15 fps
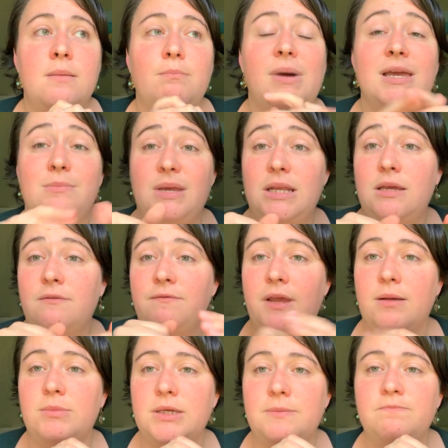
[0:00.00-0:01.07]
My immediate
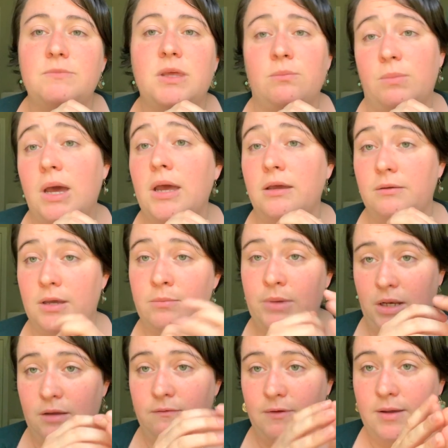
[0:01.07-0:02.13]
family, and by
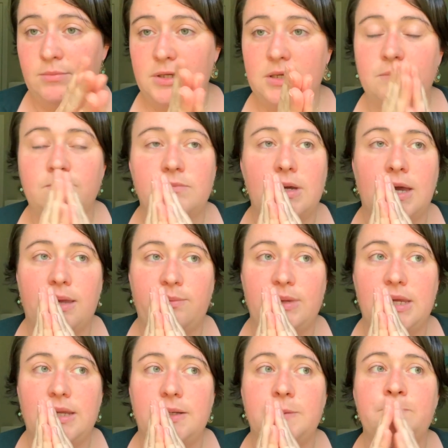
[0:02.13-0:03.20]
immediate family, I
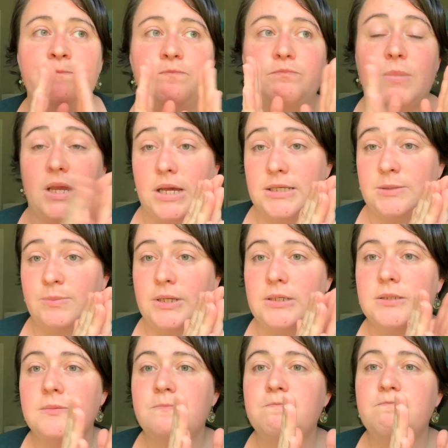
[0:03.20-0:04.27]
mean my
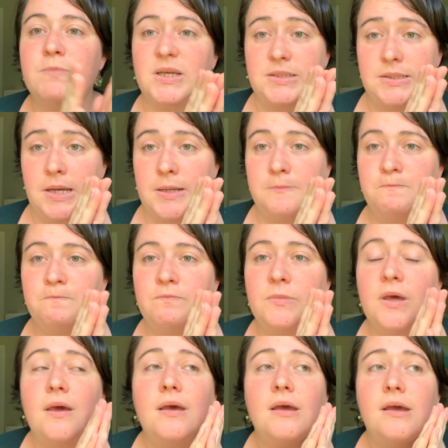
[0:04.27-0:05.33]
husband, my son,
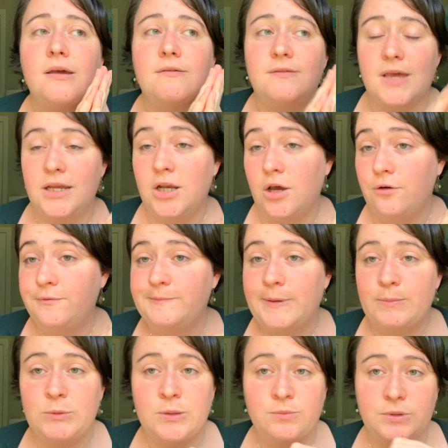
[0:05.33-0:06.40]
they know
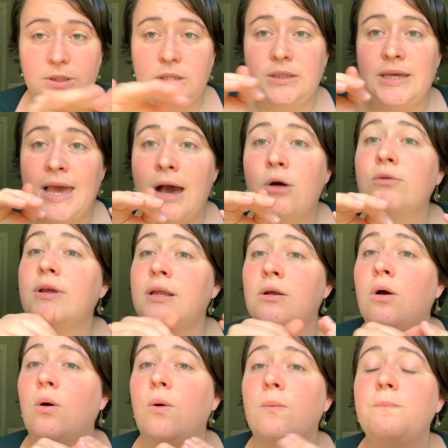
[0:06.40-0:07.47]
I'm completely out at
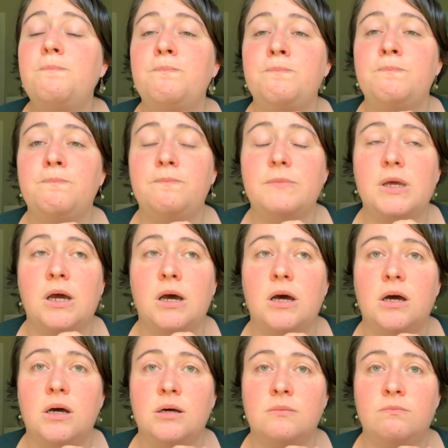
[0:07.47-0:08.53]
home.
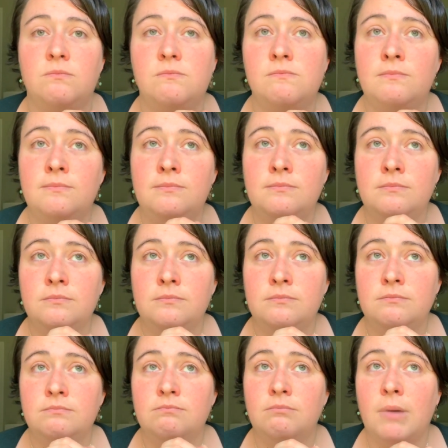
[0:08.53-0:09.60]

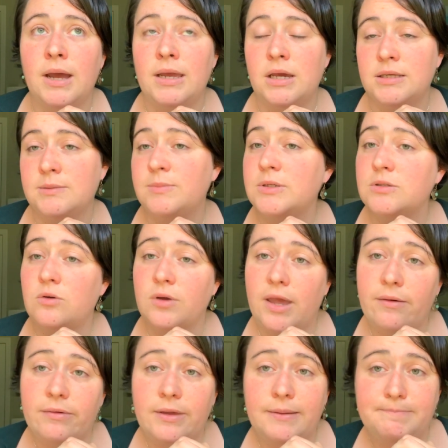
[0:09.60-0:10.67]
My husband is
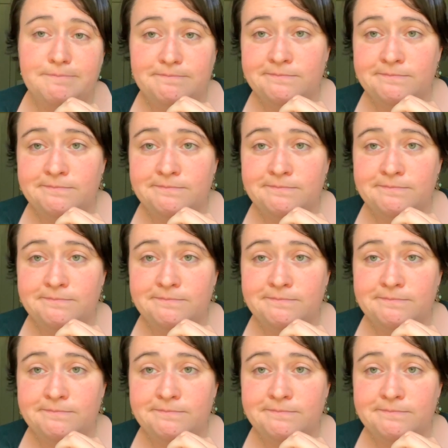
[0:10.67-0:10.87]
okay with it.